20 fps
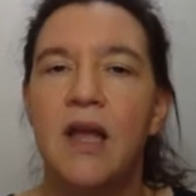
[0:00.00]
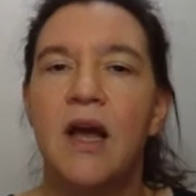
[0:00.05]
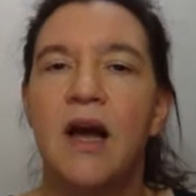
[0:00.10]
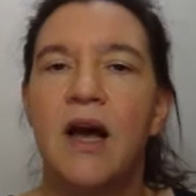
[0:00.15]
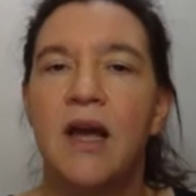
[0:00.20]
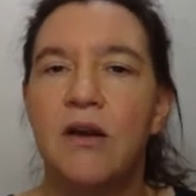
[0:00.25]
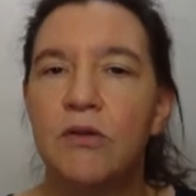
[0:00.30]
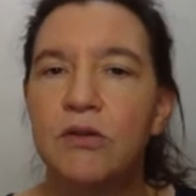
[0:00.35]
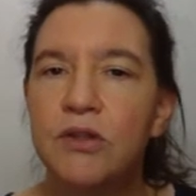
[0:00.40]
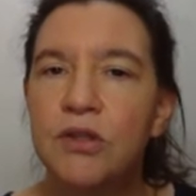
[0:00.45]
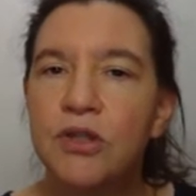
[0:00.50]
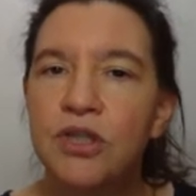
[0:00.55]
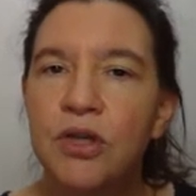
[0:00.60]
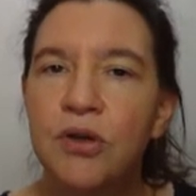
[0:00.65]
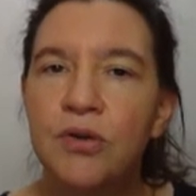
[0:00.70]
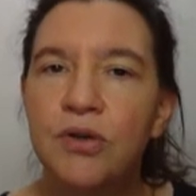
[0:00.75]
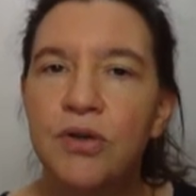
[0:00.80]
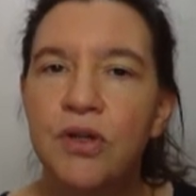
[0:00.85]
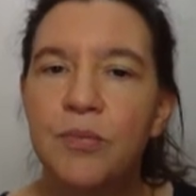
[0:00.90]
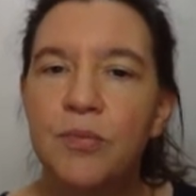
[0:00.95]
I also
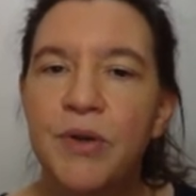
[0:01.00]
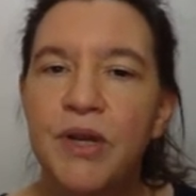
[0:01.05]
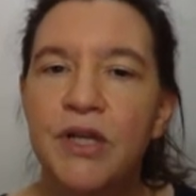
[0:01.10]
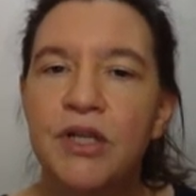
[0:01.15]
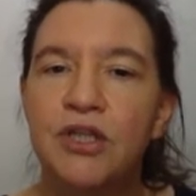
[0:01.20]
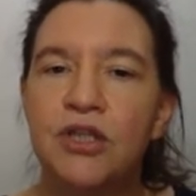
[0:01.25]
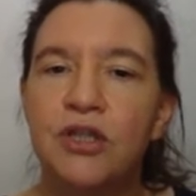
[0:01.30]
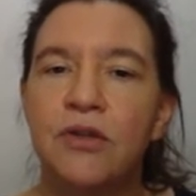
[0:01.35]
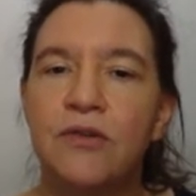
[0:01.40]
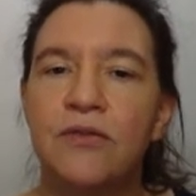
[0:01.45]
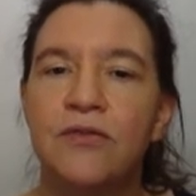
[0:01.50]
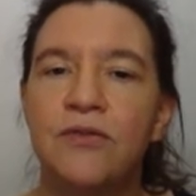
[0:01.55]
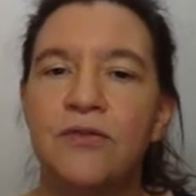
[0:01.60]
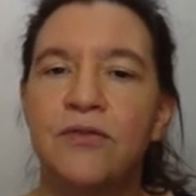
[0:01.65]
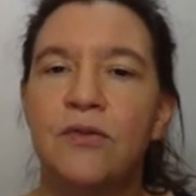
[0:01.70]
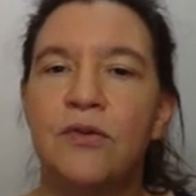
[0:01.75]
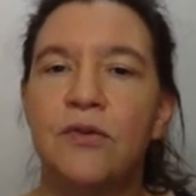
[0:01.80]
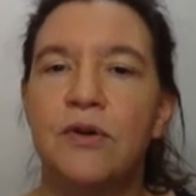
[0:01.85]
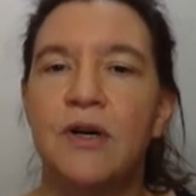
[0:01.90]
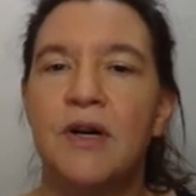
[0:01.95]
showed you the picture
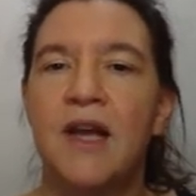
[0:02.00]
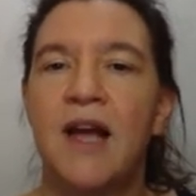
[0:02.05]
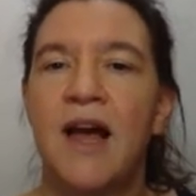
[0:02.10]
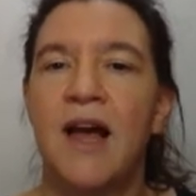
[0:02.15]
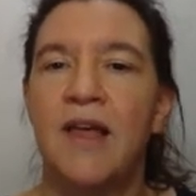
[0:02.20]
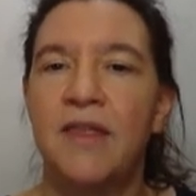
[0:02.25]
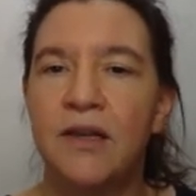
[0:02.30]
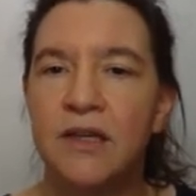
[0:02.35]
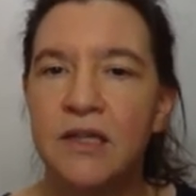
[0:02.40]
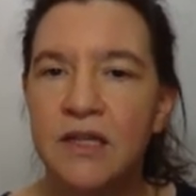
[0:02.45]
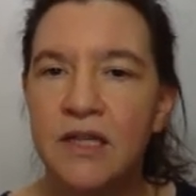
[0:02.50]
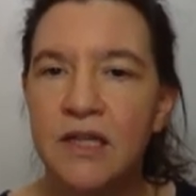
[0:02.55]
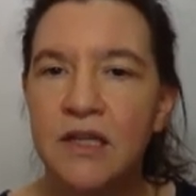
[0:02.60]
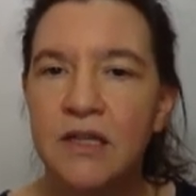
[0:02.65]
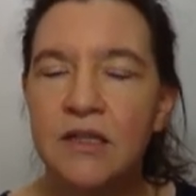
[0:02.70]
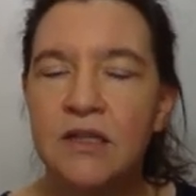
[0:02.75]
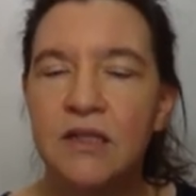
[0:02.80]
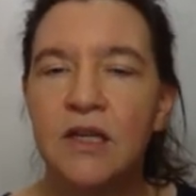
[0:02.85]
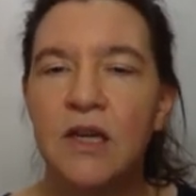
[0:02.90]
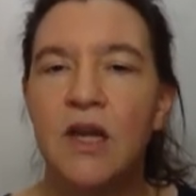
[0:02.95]
for other
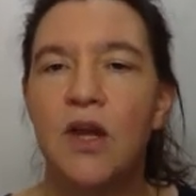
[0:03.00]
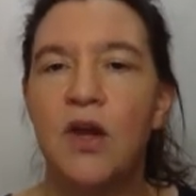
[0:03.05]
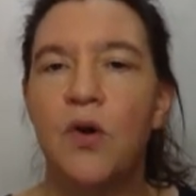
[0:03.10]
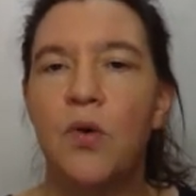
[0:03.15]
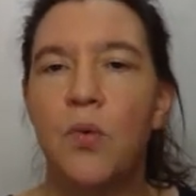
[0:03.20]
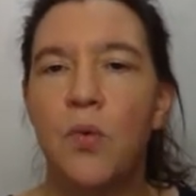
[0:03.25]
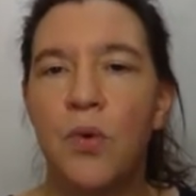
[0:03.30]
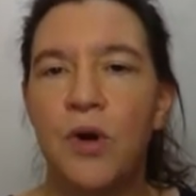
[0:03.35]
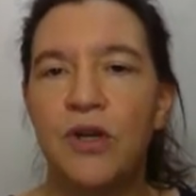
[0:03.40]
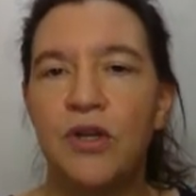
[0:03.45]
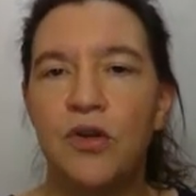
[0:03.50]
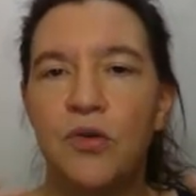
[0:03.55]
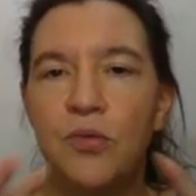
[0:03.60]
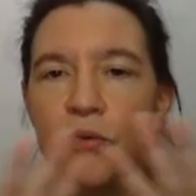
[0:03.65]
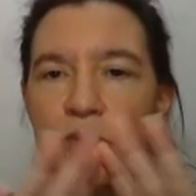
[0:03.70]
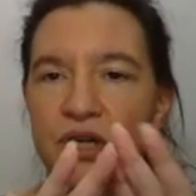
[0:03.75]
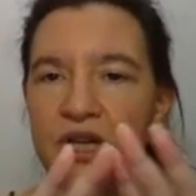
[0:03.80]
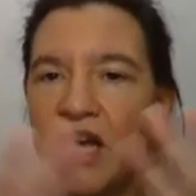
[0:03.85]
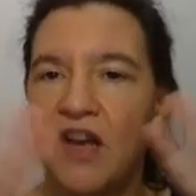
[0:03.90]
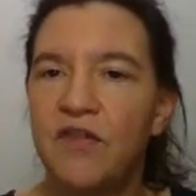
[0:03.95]
Ds where you
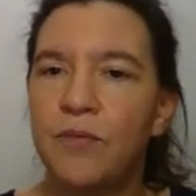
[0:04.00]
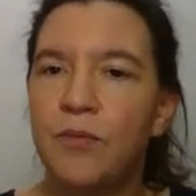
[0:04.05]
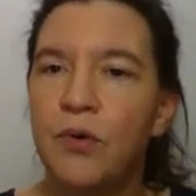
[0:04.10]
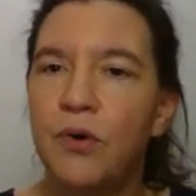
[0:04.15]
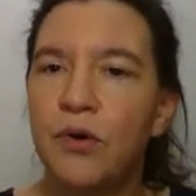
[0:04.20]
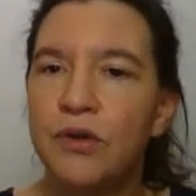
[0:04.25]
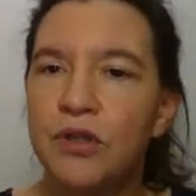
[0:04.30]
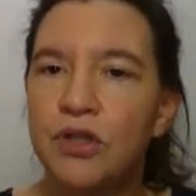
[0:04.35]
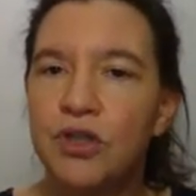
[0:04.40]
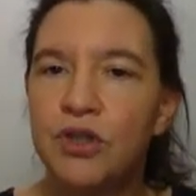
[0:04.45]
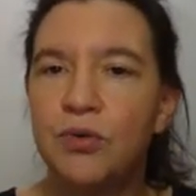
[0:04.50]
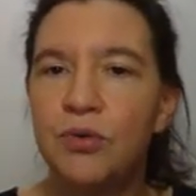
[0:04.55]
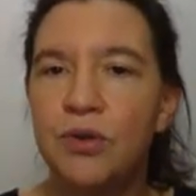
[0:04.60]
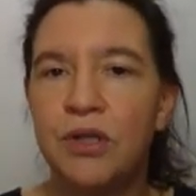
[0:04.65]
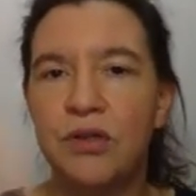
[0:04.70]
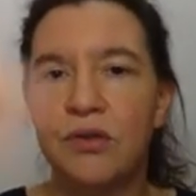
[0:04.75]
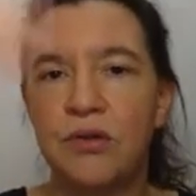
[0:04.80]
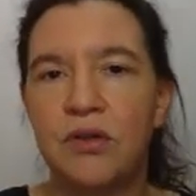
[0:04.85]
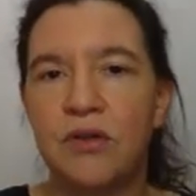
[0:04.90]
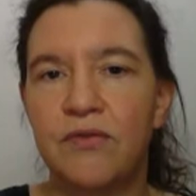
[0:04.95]
would have points
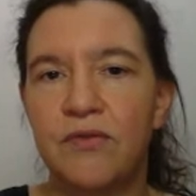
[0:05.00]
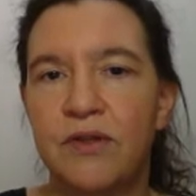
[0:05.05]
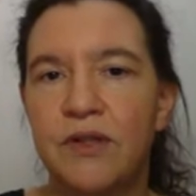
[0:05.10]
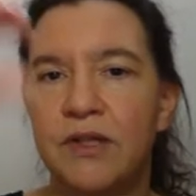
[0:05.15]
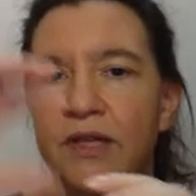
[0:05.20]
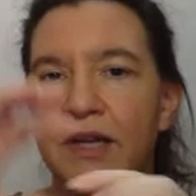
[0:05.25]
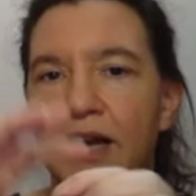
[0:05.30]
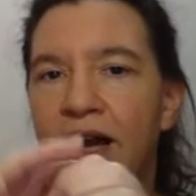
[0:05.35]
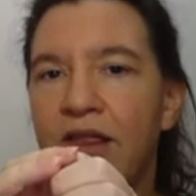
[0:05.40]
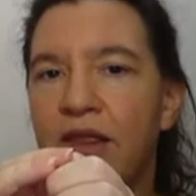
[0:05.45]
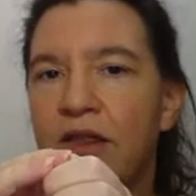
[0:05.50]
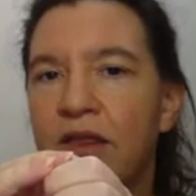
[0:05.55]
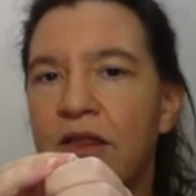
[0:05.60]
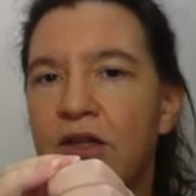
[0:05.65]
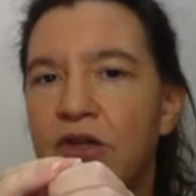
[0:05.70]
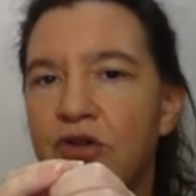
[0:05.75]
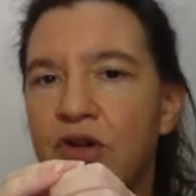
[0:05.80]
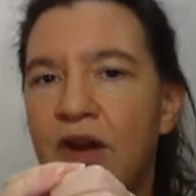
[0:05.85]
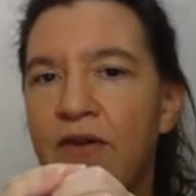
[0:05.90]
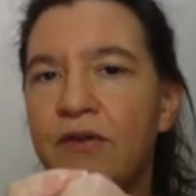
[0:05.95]
shooting to infinity, either the
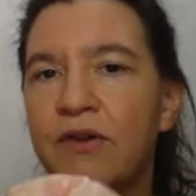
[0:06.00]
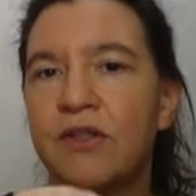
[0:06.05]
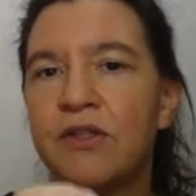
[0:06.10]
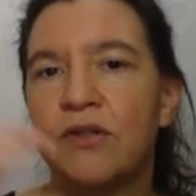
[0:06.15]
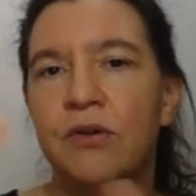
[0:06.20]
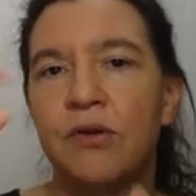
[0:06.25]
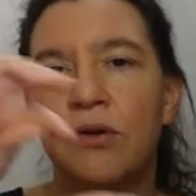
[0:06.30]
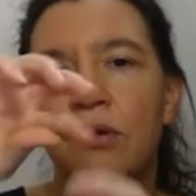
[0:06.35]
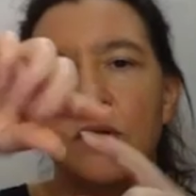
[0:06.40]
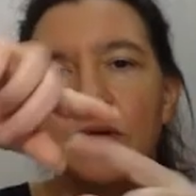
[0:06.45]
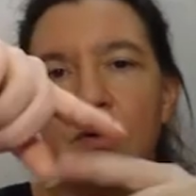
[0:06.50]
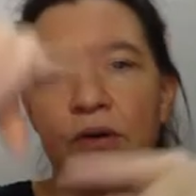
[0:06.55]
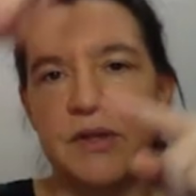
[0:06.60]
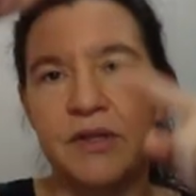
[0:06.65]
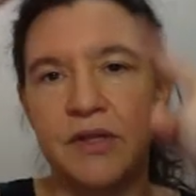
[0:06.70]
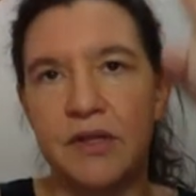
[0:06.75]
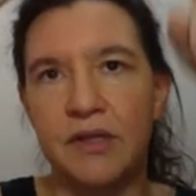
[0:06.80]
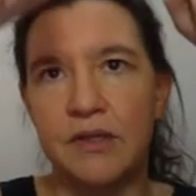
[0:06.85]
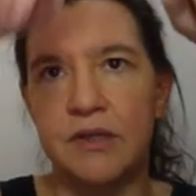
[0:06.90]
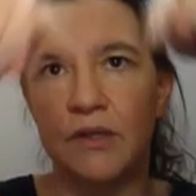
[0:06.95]
traffic circle or
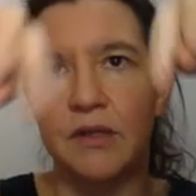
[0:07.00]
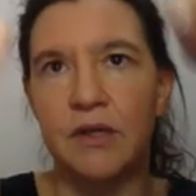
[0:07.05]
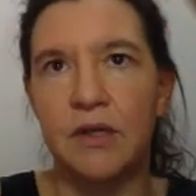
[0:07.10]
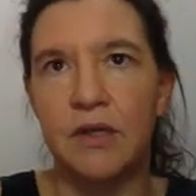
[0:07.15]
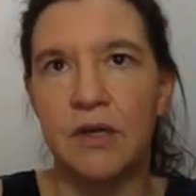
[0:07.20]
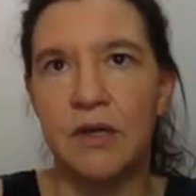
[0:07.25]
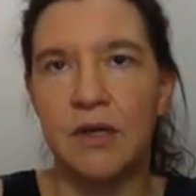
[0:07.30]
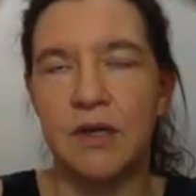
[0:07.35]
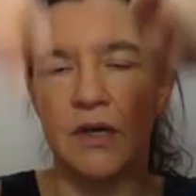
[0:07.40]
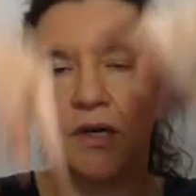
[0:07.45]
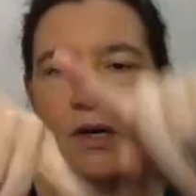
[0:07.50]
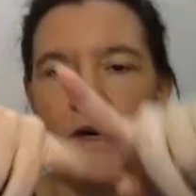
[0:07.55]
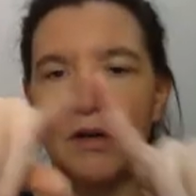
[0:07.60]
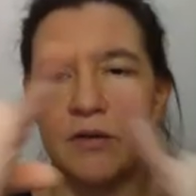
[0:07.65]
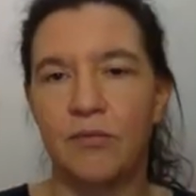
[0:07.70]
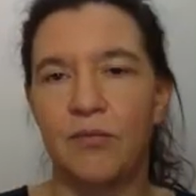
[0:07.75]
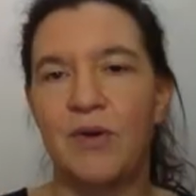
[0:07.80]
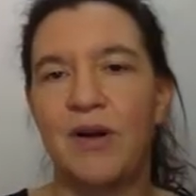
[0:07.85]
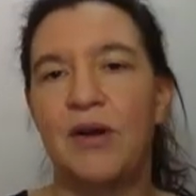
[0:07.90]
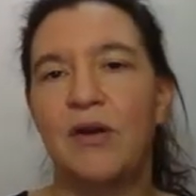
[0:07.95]
these,
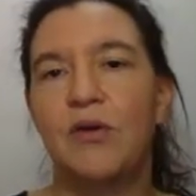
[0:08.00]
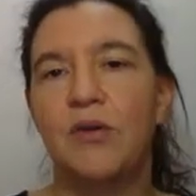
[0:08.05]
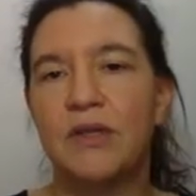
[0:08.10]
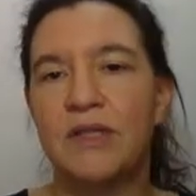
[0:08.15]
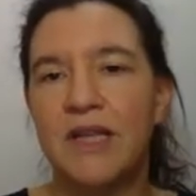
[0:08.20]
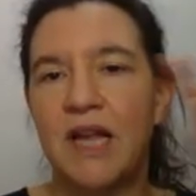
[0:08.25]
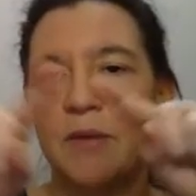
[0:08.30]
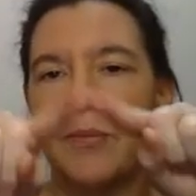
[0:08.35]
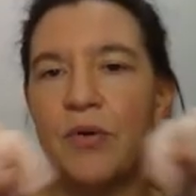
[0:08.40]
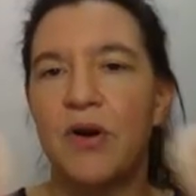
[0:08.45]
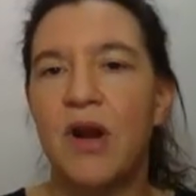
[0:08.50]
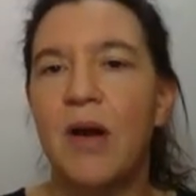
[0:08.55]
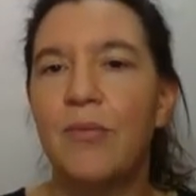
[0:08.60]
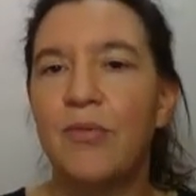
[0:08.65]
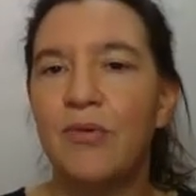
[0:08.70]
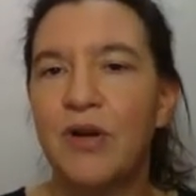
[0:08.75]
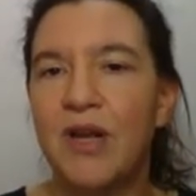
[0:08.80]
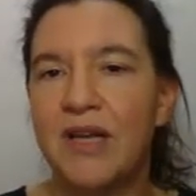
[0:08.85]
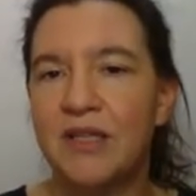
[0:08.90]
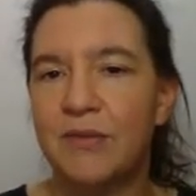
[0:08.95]
well, looks like
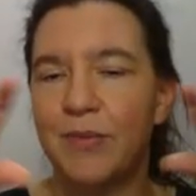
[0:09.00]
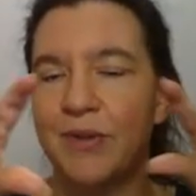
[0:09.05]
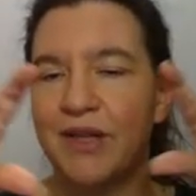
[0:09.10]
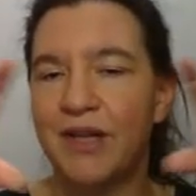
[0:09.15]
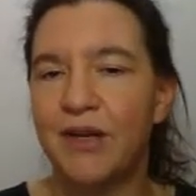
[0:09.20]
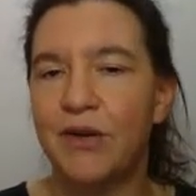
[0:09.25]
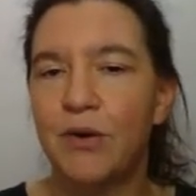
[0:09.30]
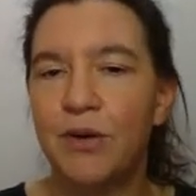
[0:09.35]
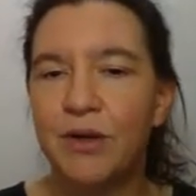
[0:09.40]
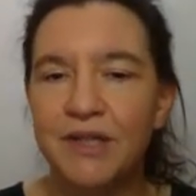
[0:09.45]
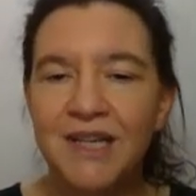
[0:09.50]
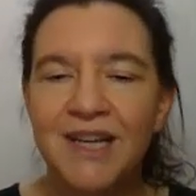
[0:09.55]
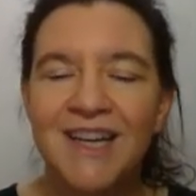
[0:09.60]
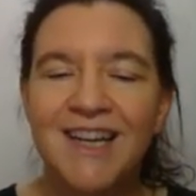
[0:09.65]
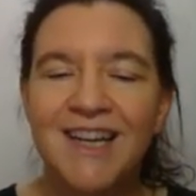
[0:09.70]
parabolas, but they're not,